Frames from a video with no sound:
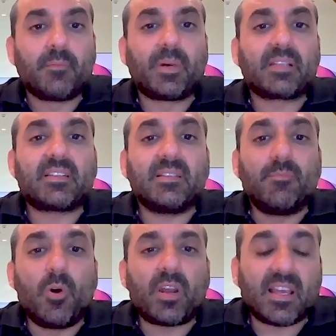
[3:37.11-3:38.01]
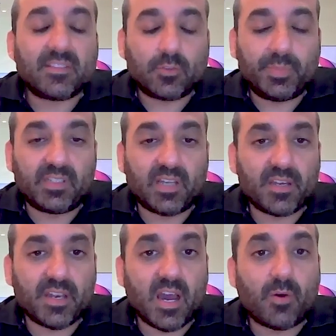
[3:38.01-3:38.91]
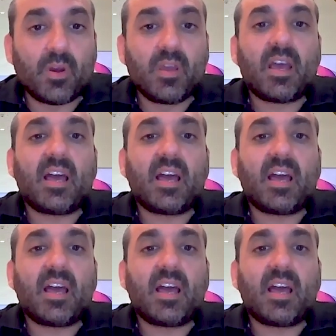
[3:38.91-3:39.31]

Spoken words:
But more has to be done now.